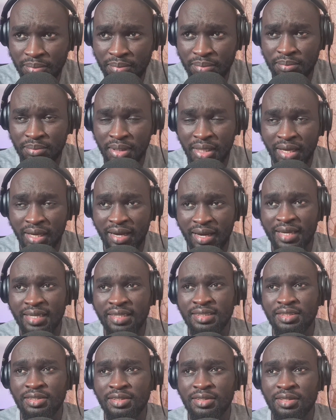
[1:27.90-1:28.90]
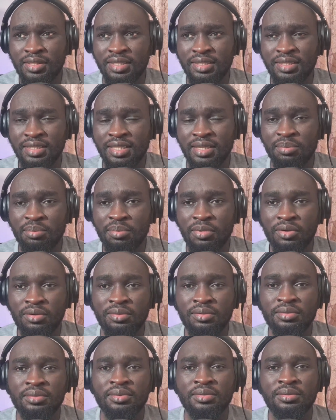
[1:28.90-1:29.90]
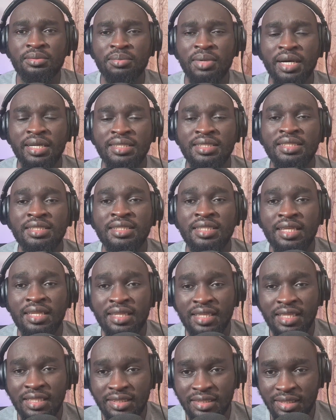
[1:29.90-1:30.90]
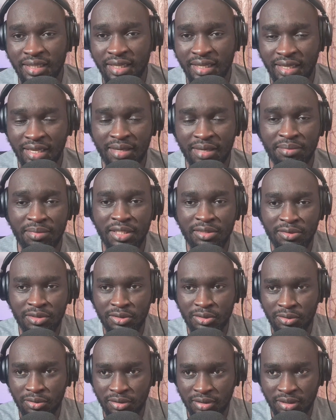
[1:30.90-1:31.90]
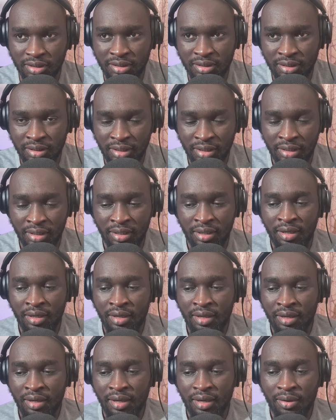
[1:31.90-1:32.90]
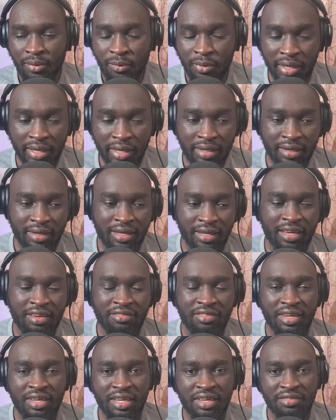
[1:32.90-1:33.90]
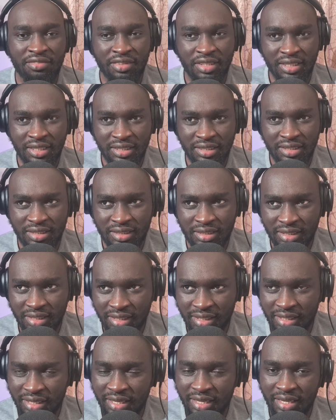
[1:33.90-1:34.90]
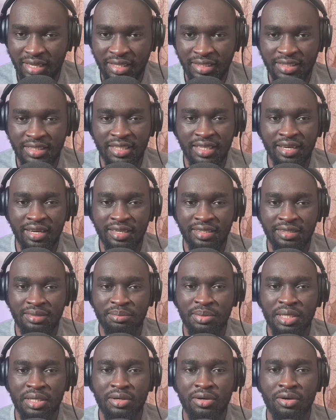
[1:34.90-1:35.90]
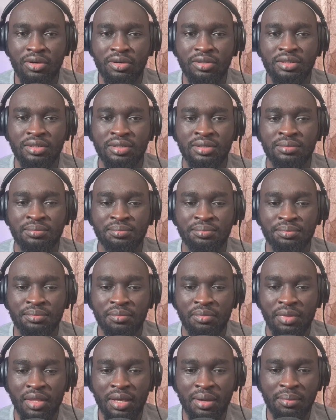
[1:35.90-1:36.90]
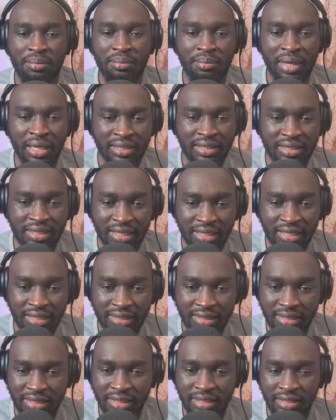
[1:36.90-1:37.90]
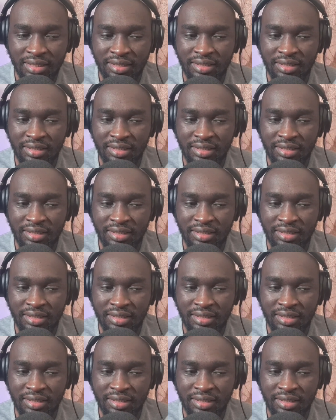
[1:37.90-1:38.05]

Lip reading: behind on the table. But this is a game that we should win, even if it is in Etihad, because Man City,